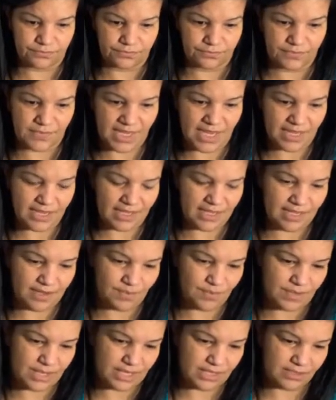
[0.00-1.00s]
I
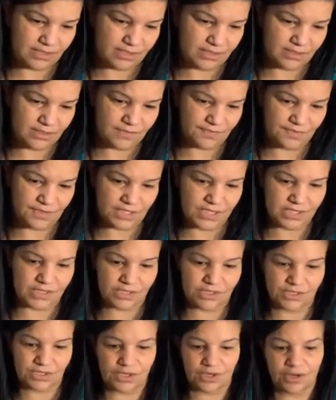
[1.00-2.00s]
can't wait for this
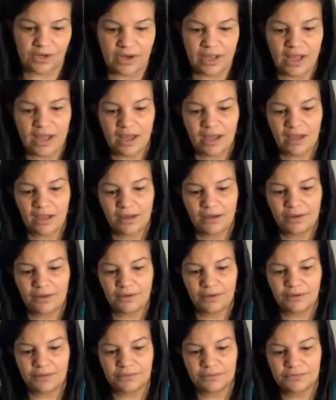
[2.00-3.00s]
to turn
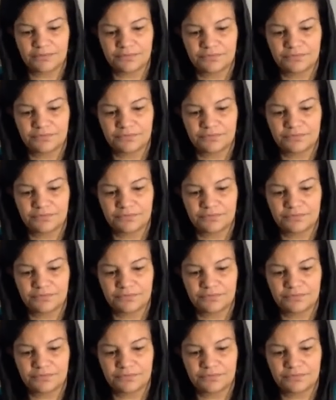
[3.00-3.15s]
out.